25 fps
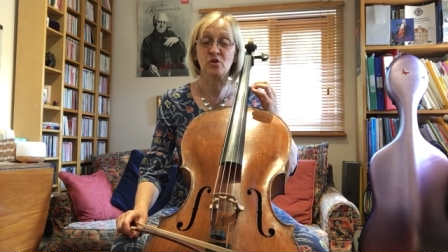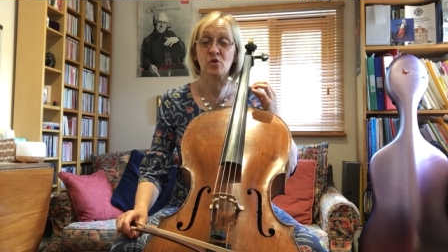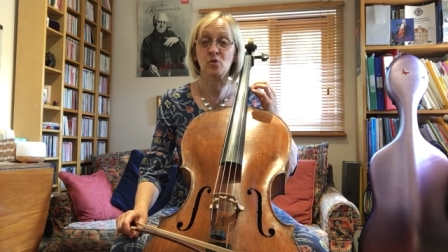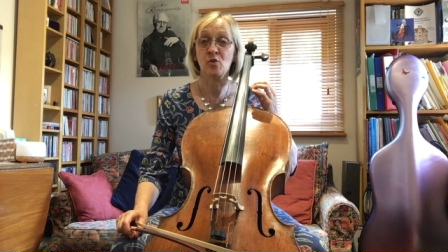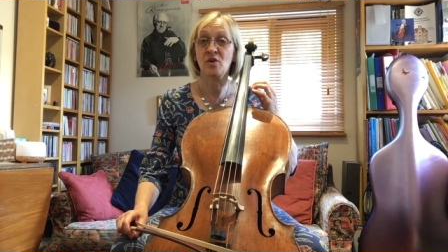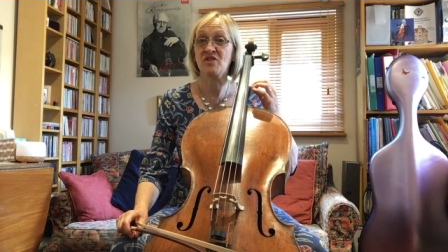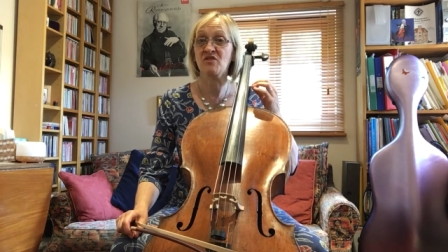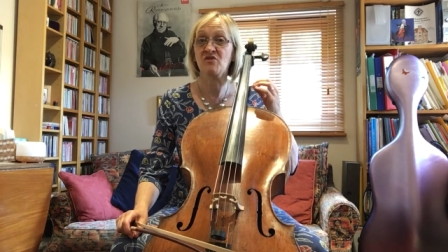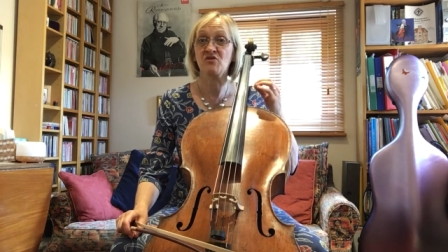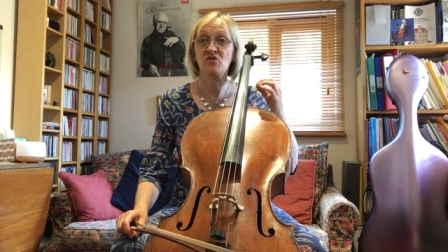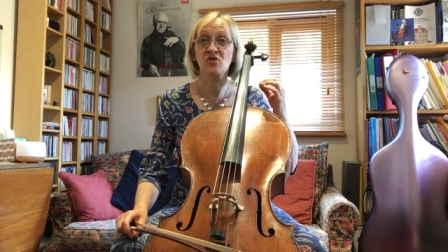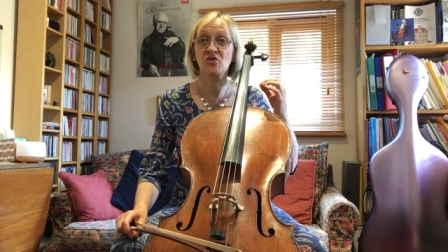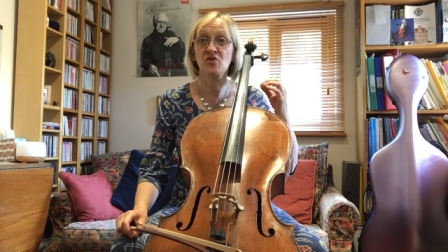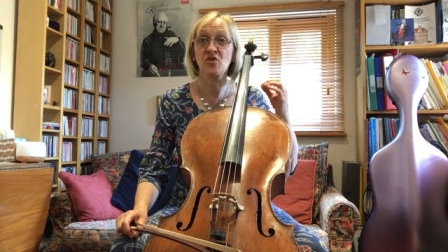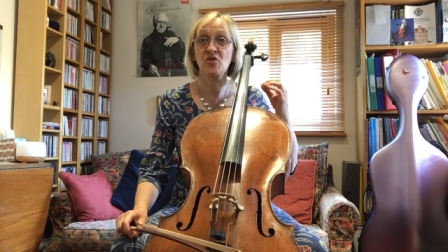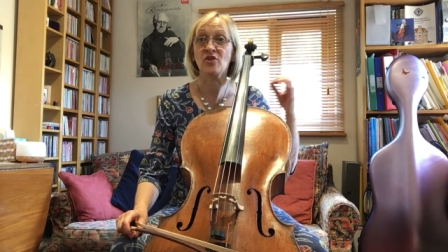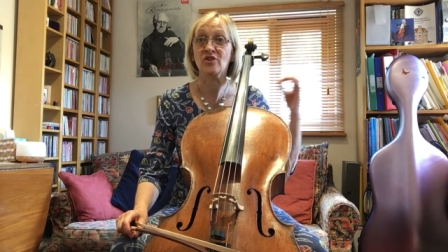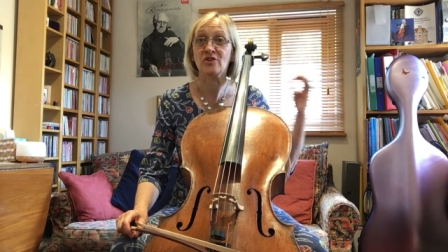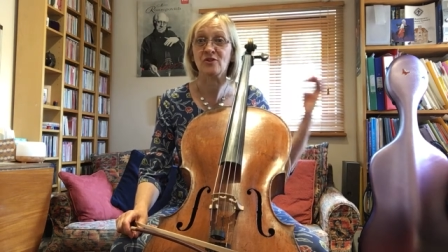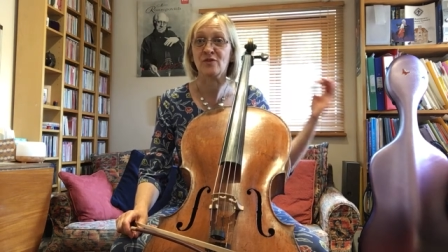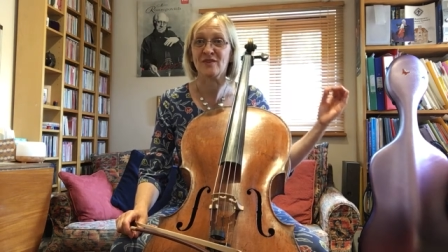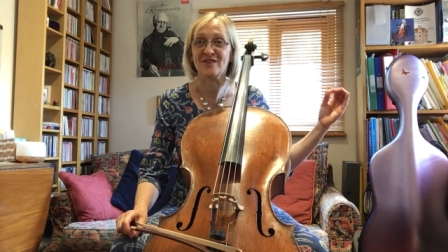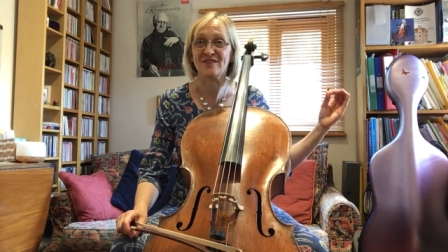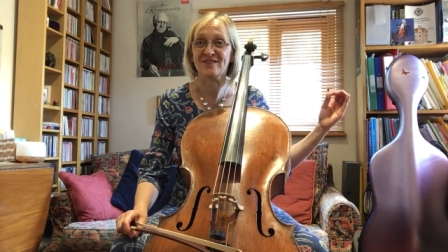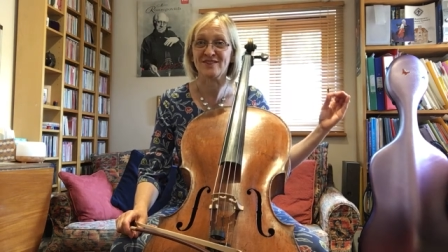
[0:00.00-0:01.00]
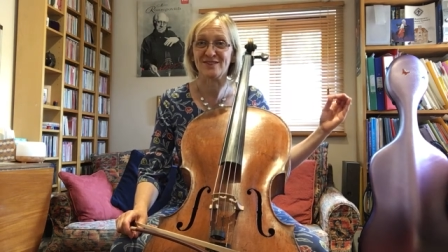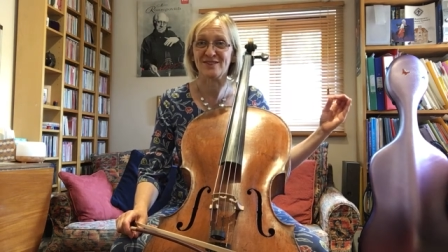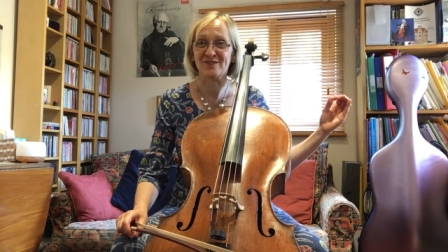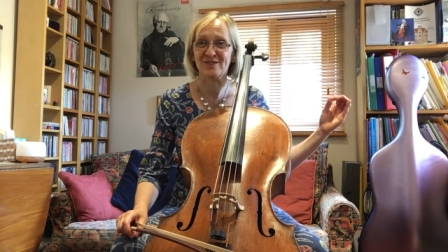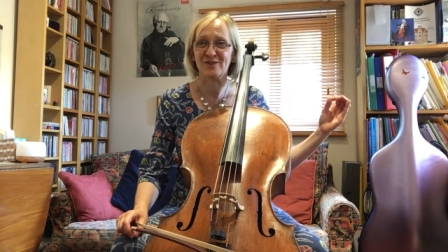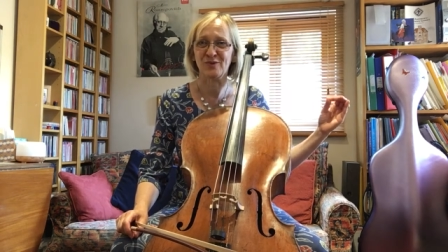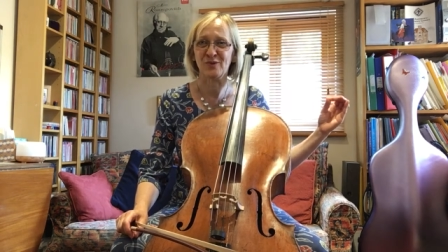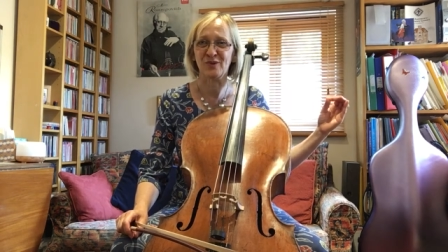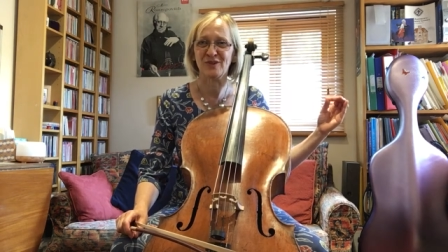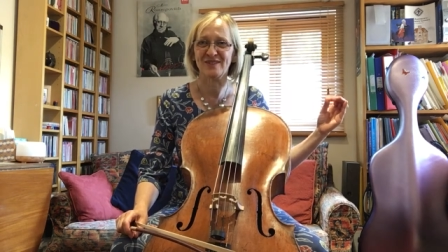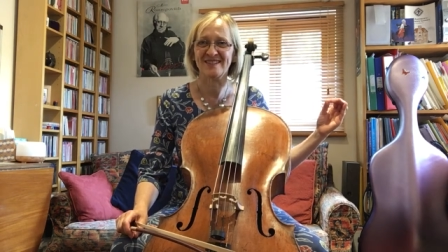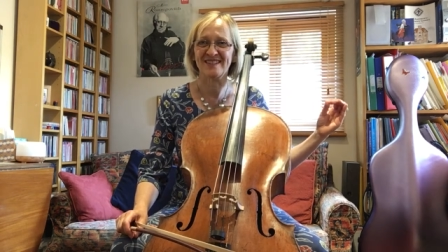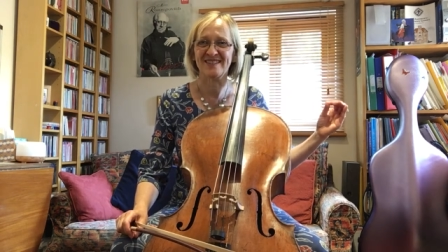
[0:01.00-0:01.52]
whether or not you understood
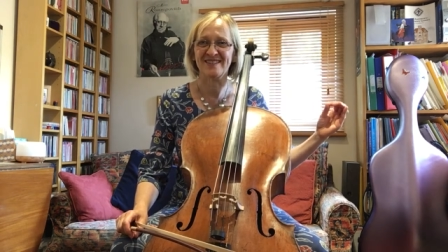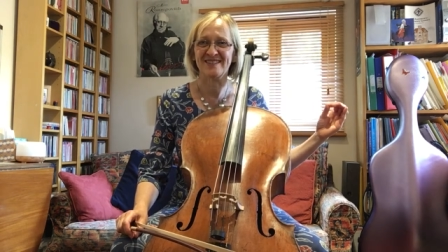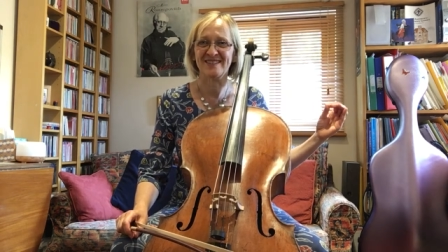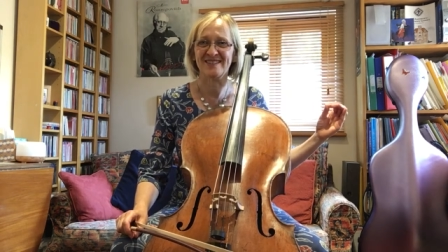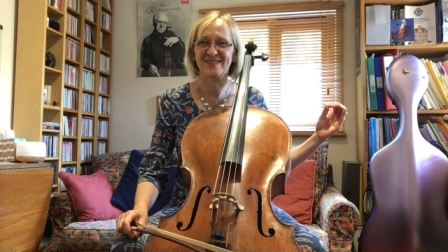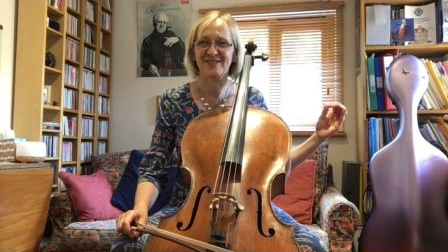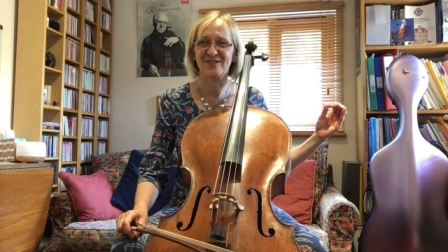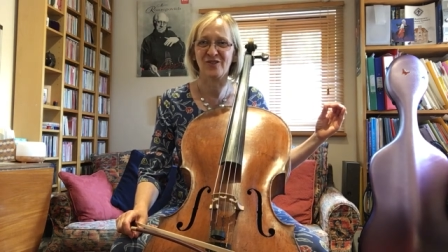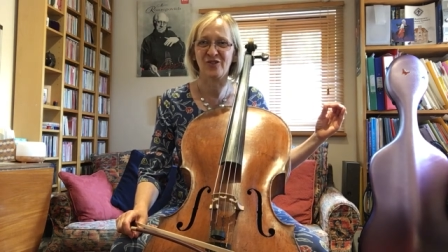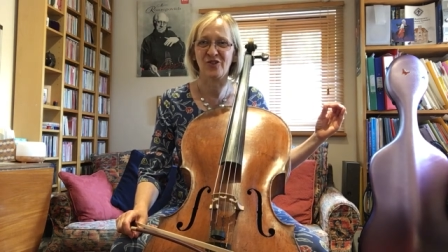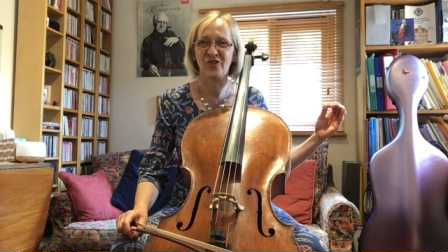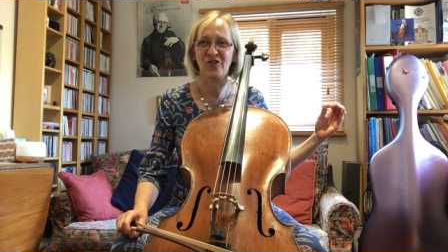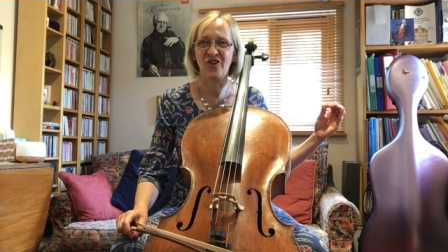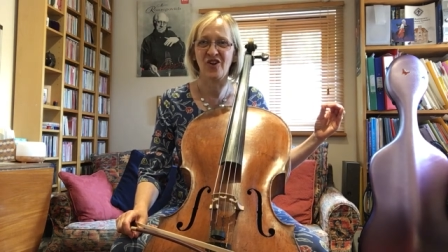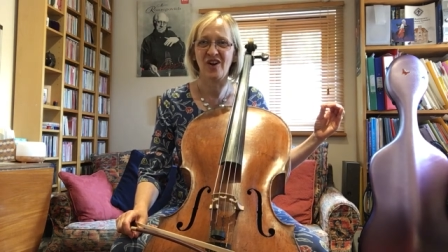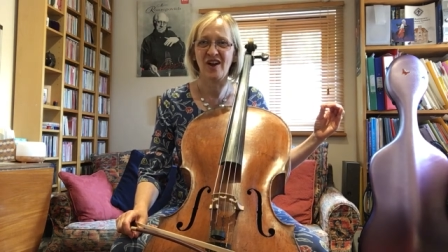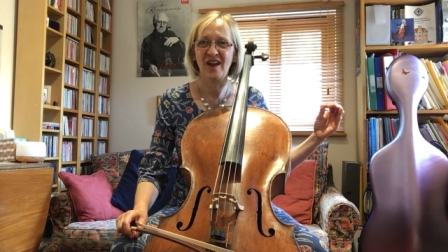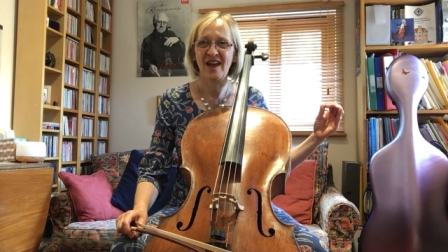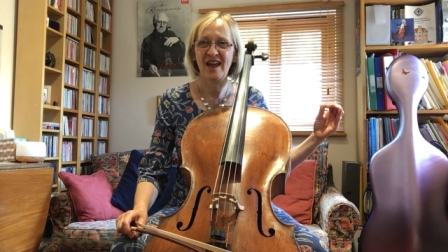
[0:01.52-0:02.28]
what's in the score,